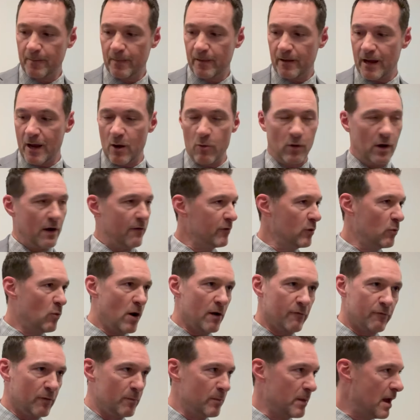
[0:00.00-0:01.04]
Okay, whatever you
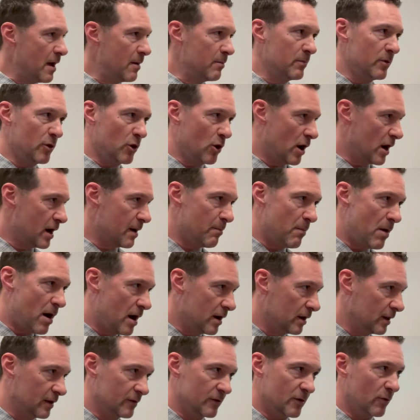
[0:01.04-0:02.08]
want from them, you got to
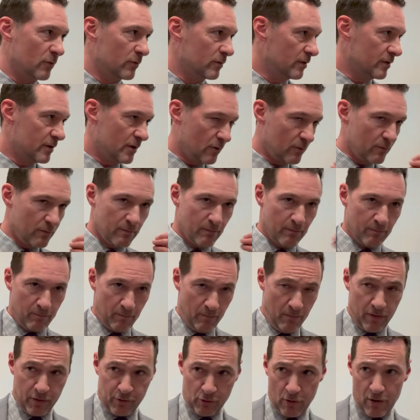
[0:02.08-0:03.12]
model it. Don't, don't
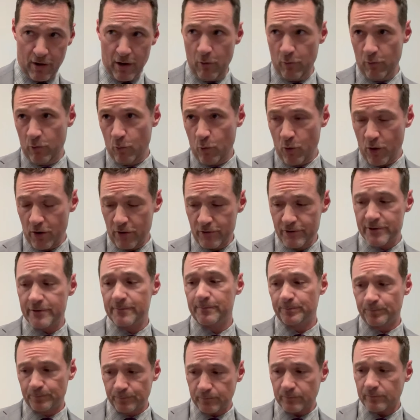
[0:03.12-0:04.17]
throw it out with words,
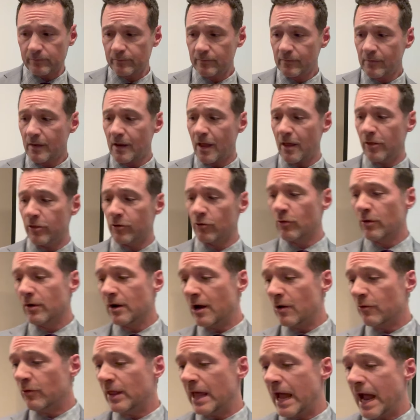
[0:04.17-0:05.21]
throw it out with